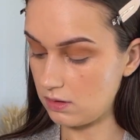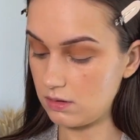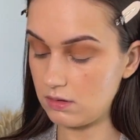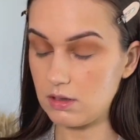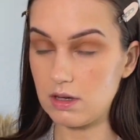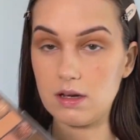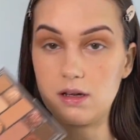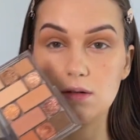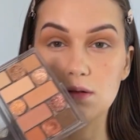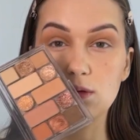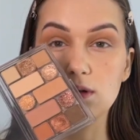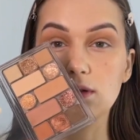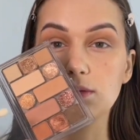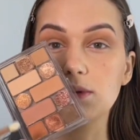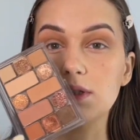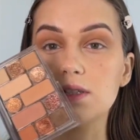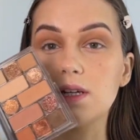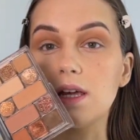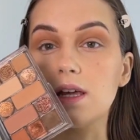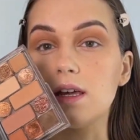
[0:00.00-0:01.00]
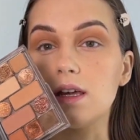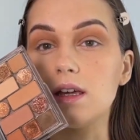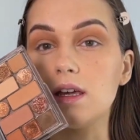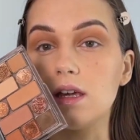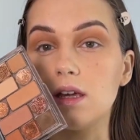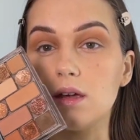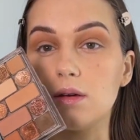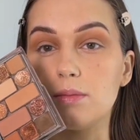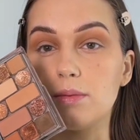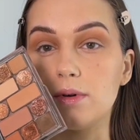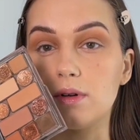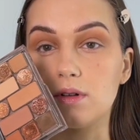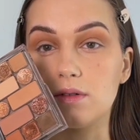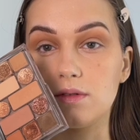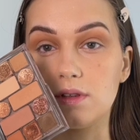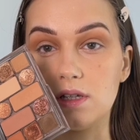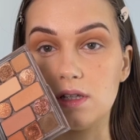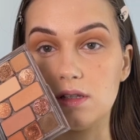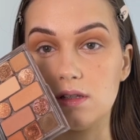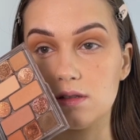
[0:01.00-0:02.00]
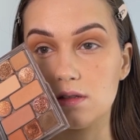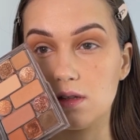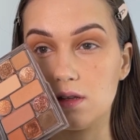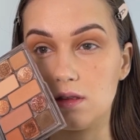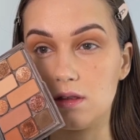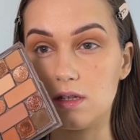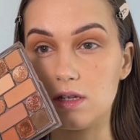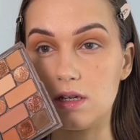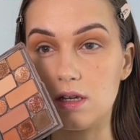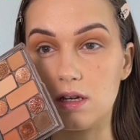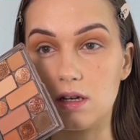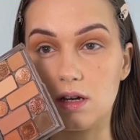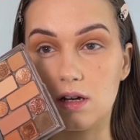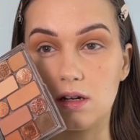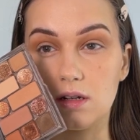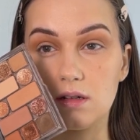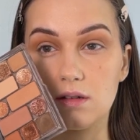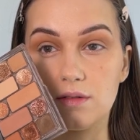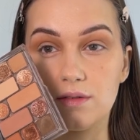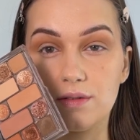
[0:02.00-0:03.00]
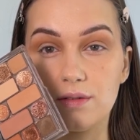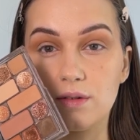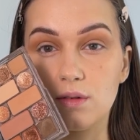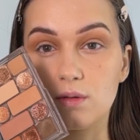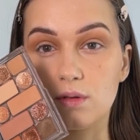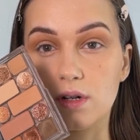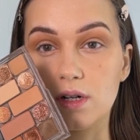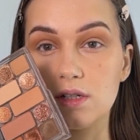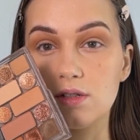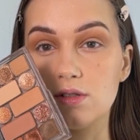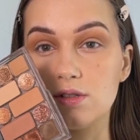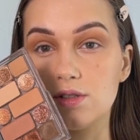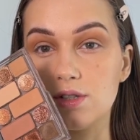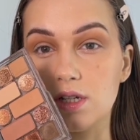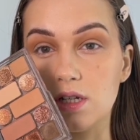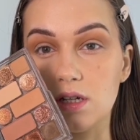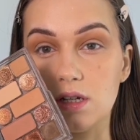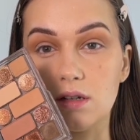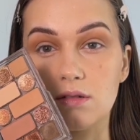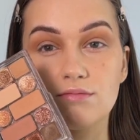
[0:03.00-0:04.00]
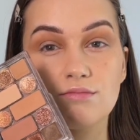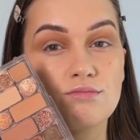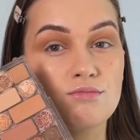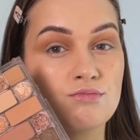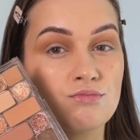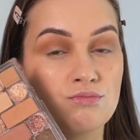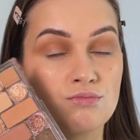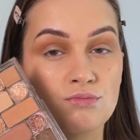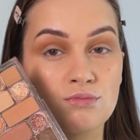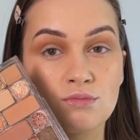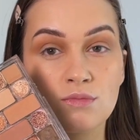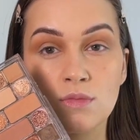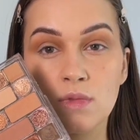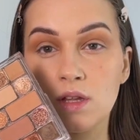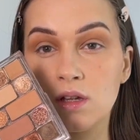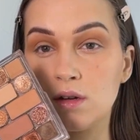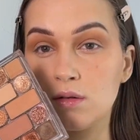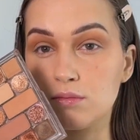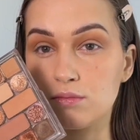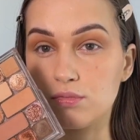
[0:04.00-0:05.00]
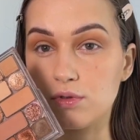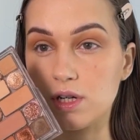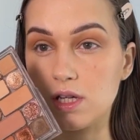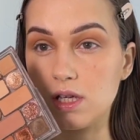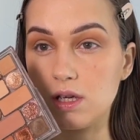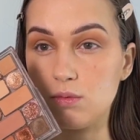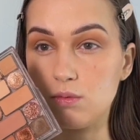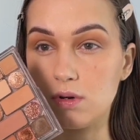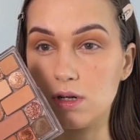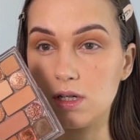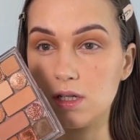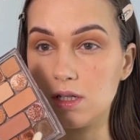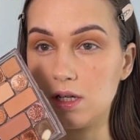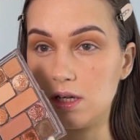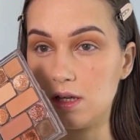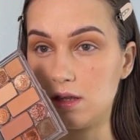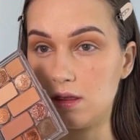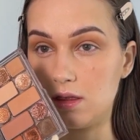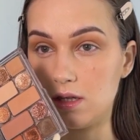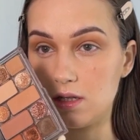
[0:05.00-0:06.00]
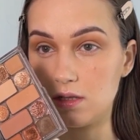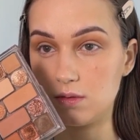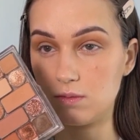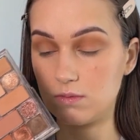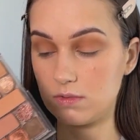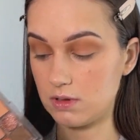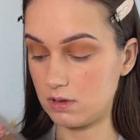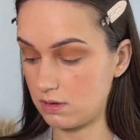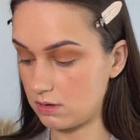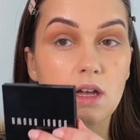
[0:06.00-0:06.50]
I will be taking both of these, the kind of orangey bricky one and this one,